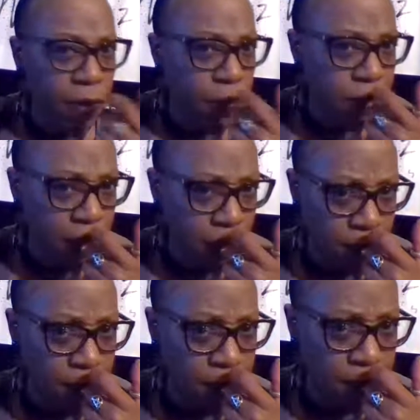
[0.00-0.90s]
It was like
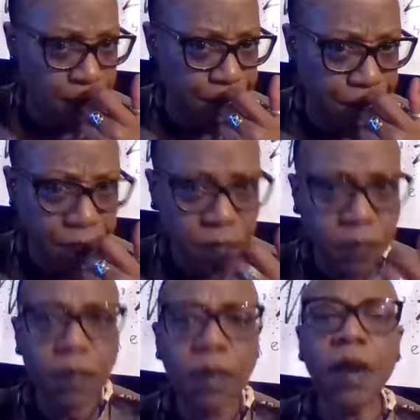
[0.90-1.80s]
a
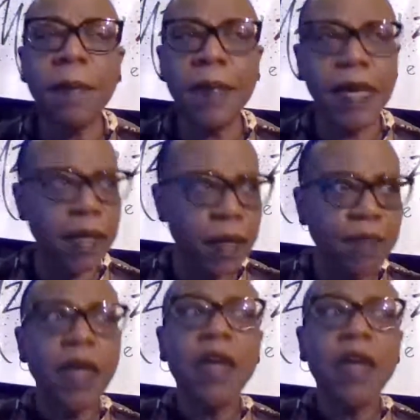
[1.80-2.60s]
medium.